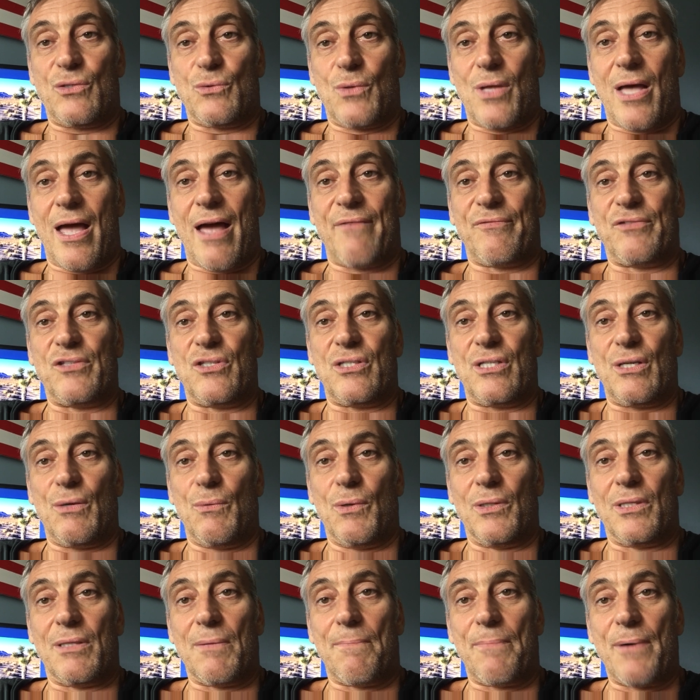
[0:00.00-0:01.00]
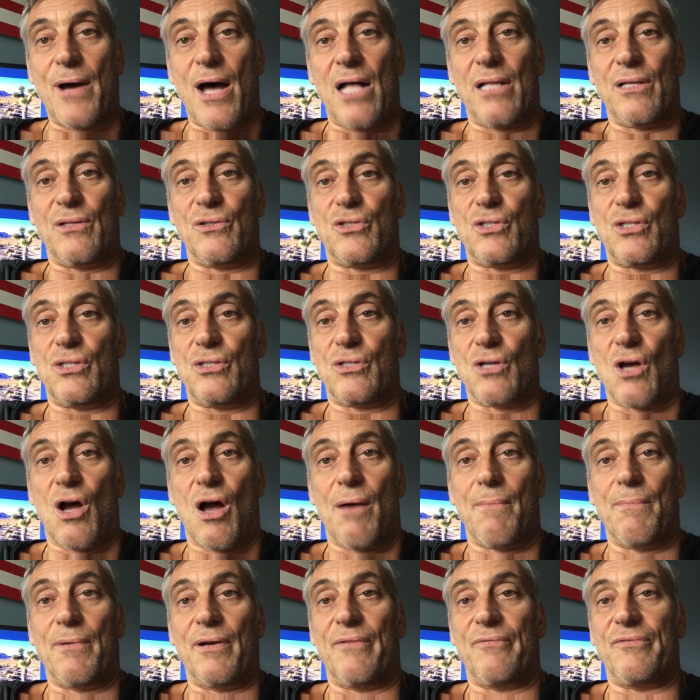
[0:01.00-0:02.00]
We'll have to see what the policies
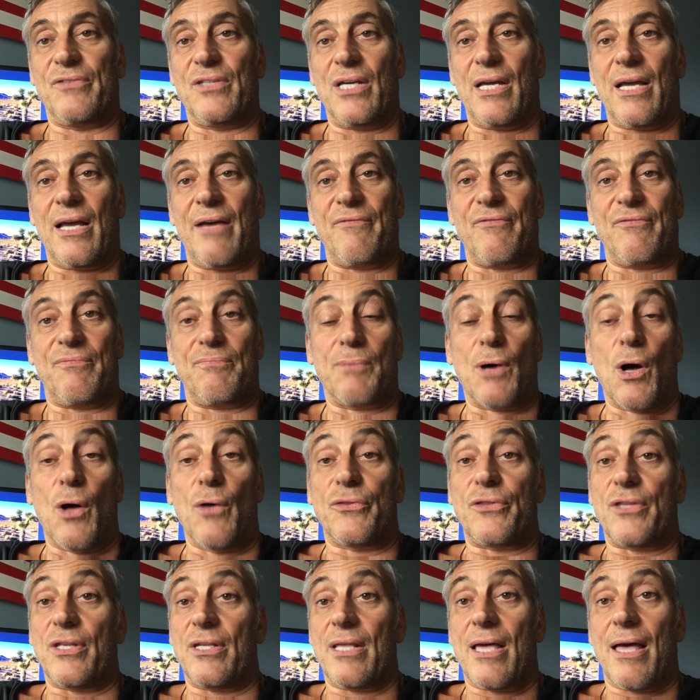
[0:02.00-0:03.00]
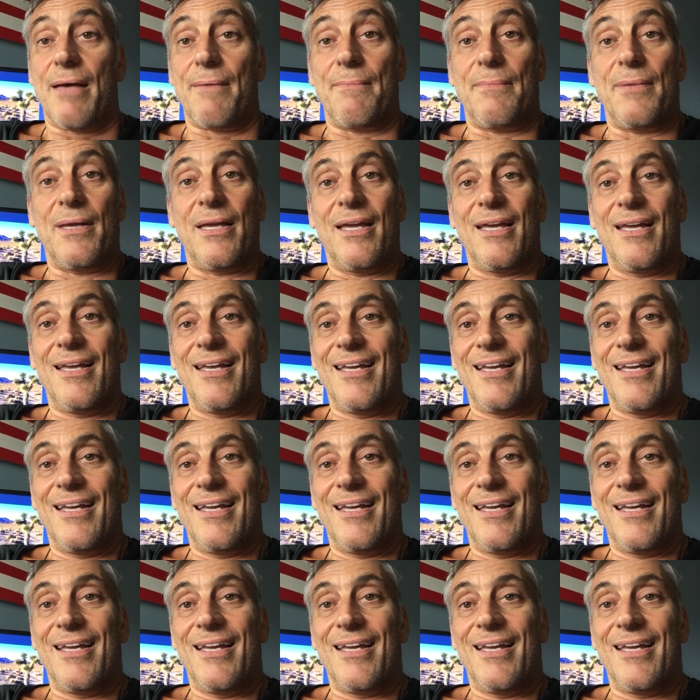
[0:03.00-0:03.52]
are, but if both of them,